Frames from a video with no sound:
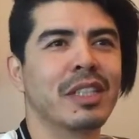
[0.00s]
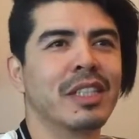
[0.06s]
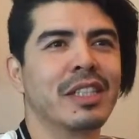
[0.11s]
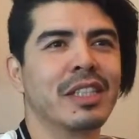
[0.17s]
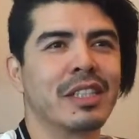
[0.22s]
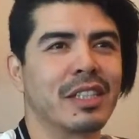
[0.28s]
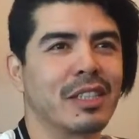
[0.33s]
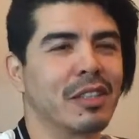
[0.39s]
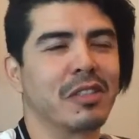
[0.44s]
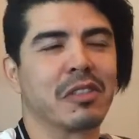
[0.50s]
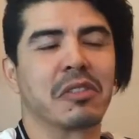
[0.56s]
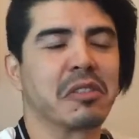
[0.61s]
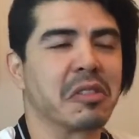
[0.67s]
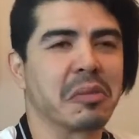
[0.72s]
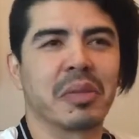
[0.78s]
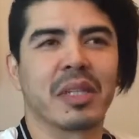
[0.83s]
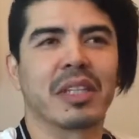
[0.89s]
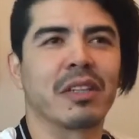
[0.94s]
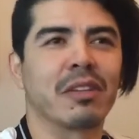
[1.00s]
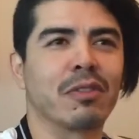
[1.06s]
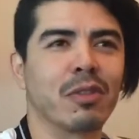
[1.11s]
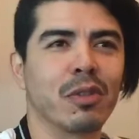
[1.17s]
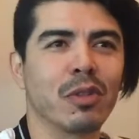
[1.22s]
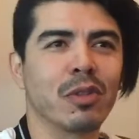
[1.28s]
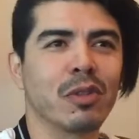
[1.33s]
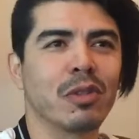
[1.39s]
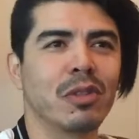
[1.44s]
about their
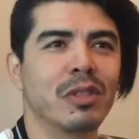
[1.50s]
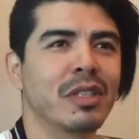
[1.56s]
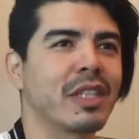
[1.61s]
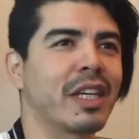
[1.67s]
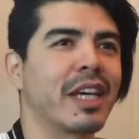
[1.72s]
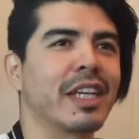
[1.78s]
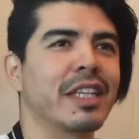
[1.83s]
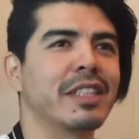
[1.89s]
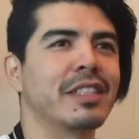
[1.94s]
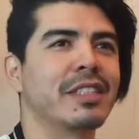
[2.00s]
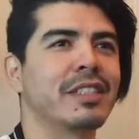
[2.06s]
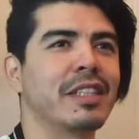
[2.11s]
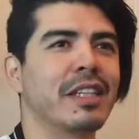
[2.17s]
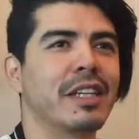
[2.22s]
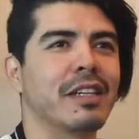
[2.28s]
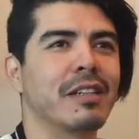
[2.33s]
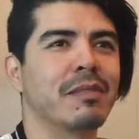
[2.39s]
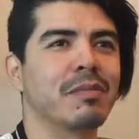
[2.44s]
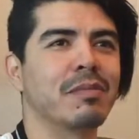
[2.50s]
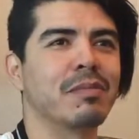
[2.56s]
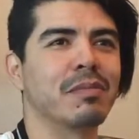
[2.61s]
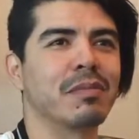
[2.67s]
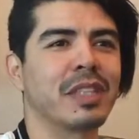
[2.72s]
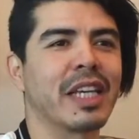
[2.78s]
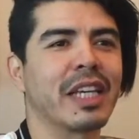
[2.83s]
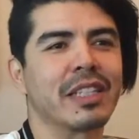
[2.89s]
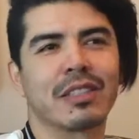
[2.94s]
food. And
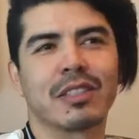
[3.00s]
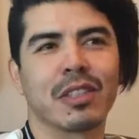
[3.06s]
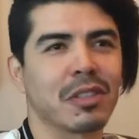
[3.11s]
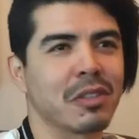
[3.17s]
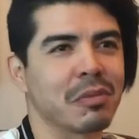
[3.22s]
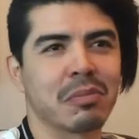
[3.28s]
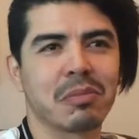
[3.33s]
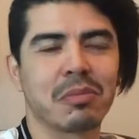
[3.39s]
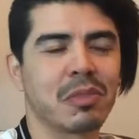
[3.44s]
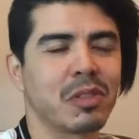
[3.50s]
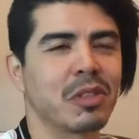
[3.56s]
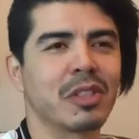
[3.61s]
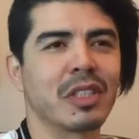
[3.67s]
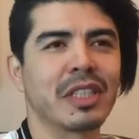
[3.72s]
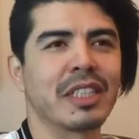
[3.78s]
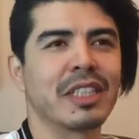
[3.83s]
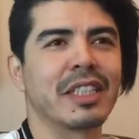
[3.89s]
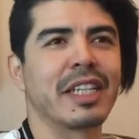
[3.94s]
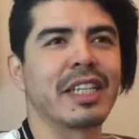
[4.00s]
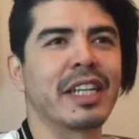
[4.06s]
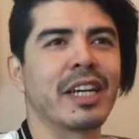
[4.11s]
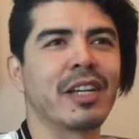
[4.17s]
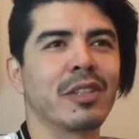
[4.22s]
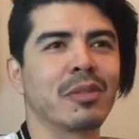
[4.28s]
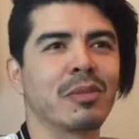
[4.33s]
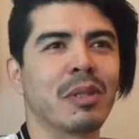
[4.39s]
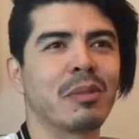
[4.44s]
so using the Dan
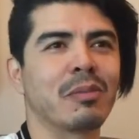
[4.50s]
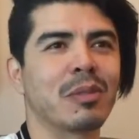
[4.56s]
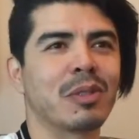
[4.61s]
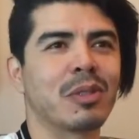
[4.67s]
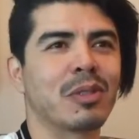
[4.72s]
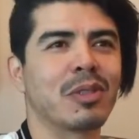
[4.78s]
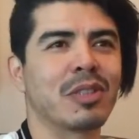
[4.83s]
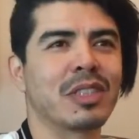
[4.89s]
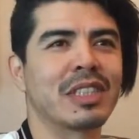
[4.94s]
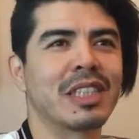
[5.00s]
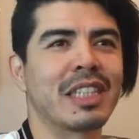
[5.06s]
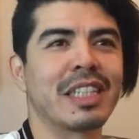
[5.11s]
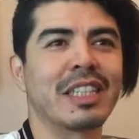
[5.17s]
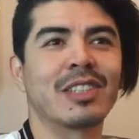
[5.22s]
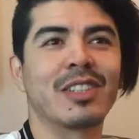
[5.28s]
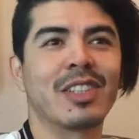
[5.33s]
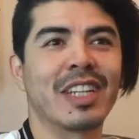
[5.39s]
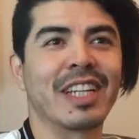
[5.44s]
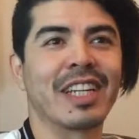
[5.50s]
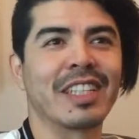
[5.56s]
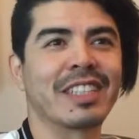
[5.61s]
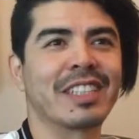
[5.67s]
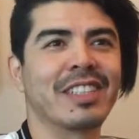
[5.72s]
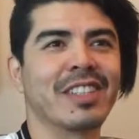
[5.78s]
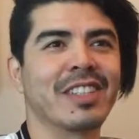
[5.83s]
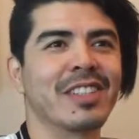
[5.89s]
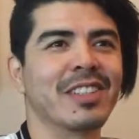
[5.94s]
Arnold one, which was literally last
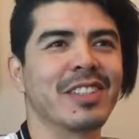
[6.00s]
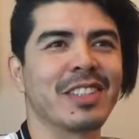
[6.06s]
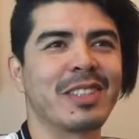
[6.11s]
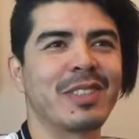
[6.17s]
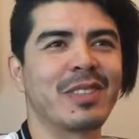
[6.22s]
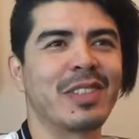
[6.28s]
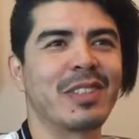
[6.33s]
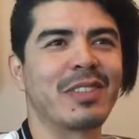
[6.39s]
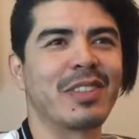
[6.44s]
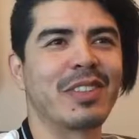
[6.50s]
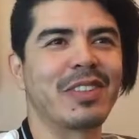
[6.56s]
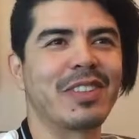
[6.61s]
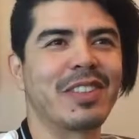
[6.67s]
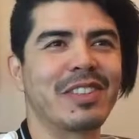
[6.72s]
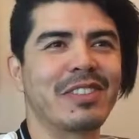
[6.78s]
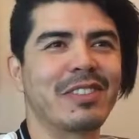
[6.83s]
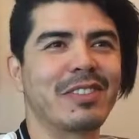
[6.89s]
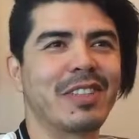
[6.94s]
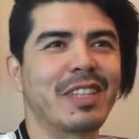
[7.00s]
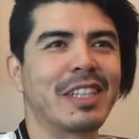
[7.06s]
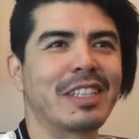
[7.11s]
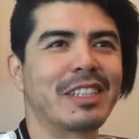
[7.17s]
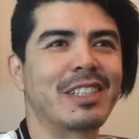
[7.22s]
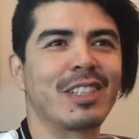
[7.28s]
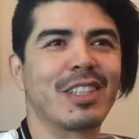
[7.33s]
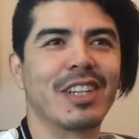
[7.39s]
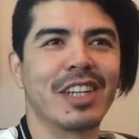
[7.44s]
night on the 25th
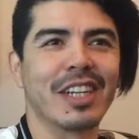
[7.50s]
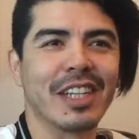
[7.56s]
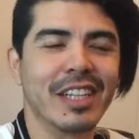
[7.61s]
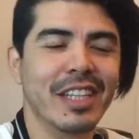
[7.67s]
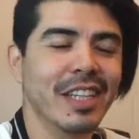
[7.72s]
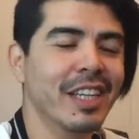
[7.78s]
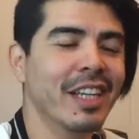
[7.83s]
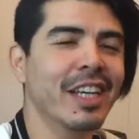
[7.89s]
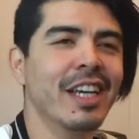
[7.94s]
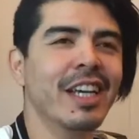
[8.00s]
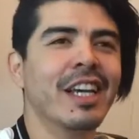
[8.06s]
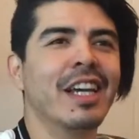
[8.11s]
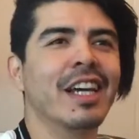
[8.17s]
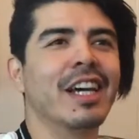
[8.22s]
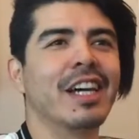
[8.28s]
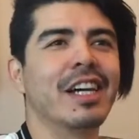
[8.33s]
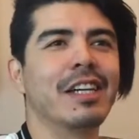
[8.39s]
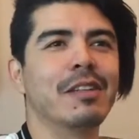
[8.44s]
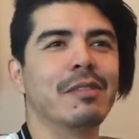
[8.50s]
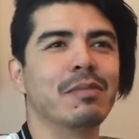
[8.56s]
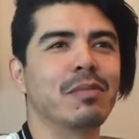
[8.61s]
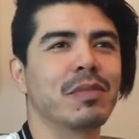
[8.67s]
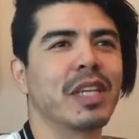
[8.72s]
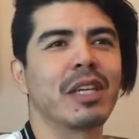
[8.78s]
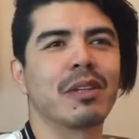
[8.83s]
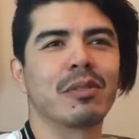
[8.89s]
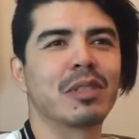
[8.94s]
of July,
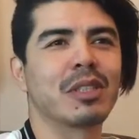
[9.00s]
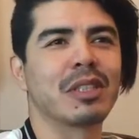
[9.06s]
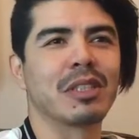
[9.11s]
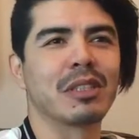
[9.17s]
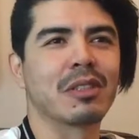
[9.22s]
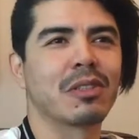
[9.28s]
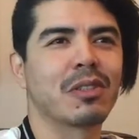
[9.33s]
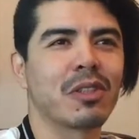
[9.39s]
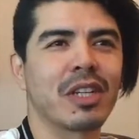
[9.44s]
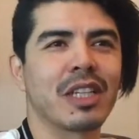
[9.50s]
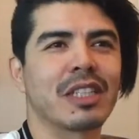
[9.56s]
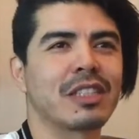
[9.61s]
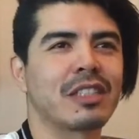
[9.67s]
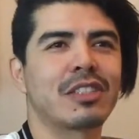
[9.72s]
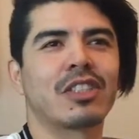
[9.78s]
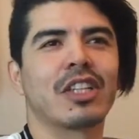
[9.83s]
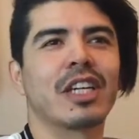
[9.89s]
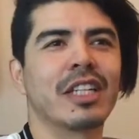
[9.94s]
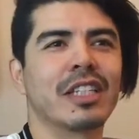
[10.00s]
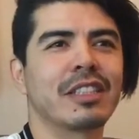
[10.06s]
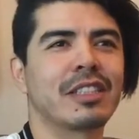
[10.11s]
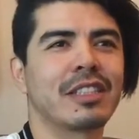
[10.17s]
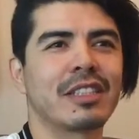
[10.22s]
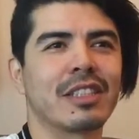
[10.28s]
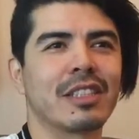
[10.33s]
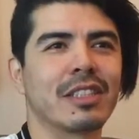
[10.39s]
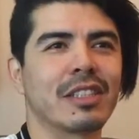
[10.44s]
it was a great chance
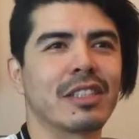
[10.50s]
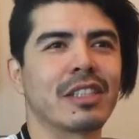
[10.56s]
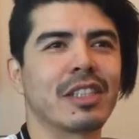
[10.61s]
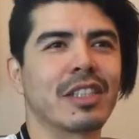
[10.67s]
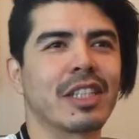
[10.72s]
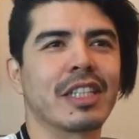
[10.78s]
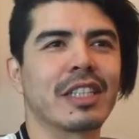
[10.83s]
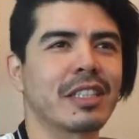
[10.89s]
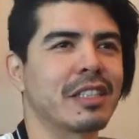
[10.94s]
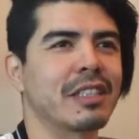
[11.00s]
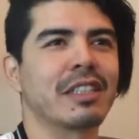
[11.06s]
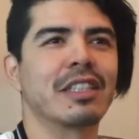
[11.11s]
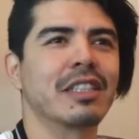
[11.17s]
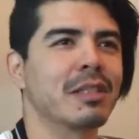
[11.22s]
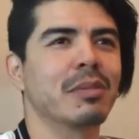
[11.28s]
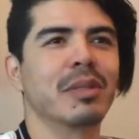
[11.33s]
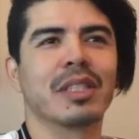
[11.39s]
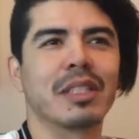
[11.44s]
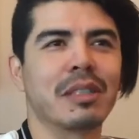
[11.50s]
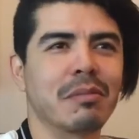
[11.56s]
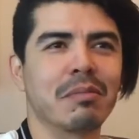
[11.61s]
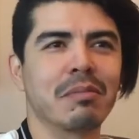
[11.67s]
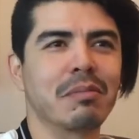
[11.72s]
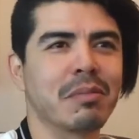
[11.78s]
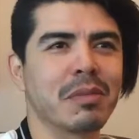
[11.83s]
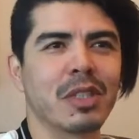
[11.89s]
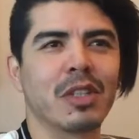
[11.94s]
to, I guess, intimately,
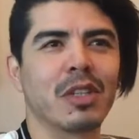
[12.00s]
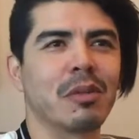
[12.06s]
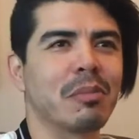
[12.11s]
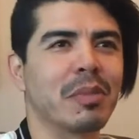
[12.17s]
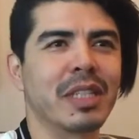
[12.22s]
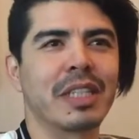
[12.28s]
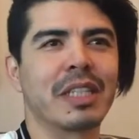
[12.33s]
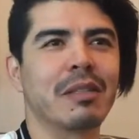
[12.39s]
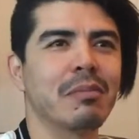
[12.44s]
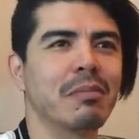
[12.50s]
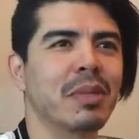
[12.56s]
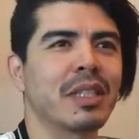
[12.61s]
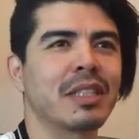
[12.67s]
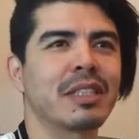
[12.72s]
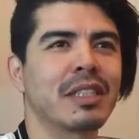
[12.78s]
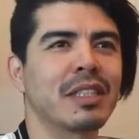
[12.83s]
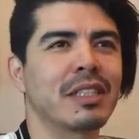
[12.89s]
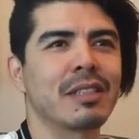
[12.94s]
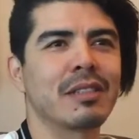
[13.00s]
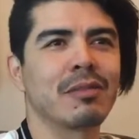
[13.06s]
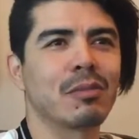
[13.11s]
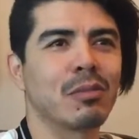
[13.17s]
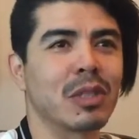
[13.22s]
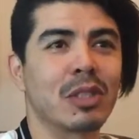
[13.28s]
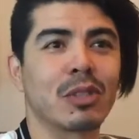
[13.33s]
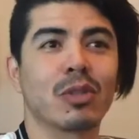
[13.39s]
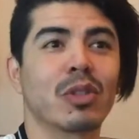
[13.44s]
meet him better.
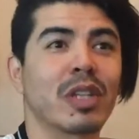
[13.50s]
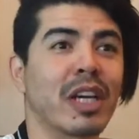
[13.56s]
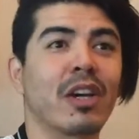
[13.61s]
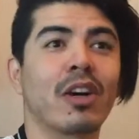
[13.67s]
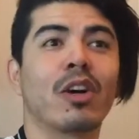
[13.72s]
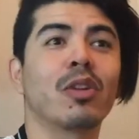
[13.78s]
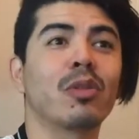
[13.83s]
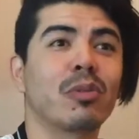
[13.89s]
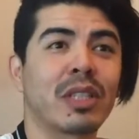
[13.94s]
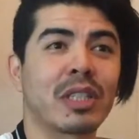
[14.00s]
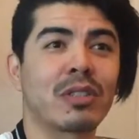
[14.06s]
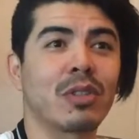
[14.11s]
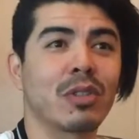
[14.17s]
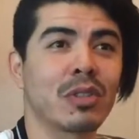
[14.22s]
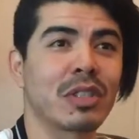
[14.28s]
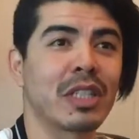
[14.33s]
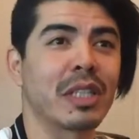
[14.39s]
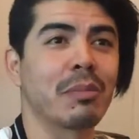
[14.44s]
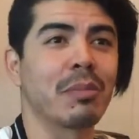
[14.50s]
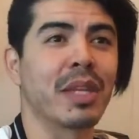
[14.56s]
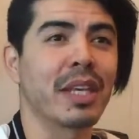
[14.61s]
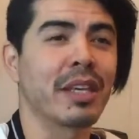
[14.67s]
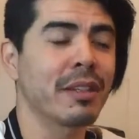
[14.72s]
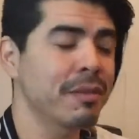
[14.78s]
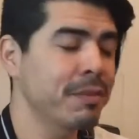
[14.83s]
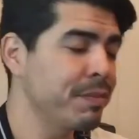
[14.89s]
We took our whole restaurant team there,